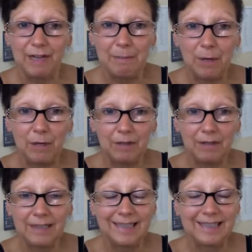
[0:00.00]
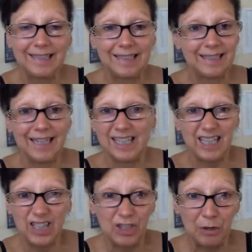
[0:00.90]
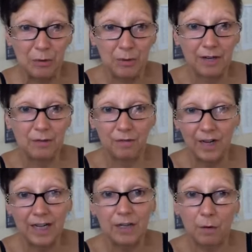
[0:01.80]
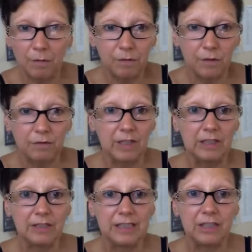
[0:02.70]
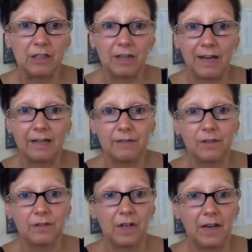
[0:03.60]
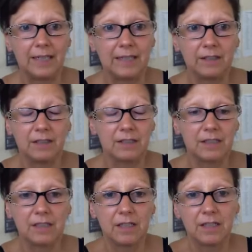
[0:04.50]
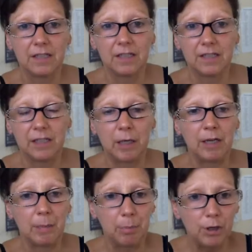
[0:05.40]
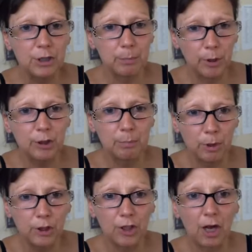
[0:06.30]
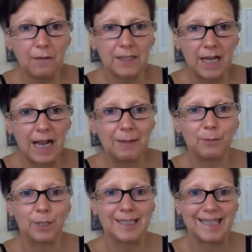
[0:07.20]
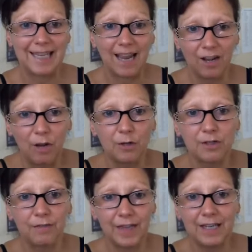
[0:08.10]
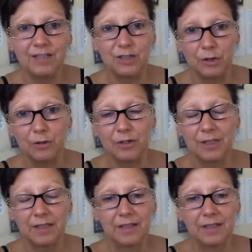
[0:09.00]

anymore. And is this you? Are you feeling unfulfilled in your life? You feel like you push all the time, wanting to get lots of things done,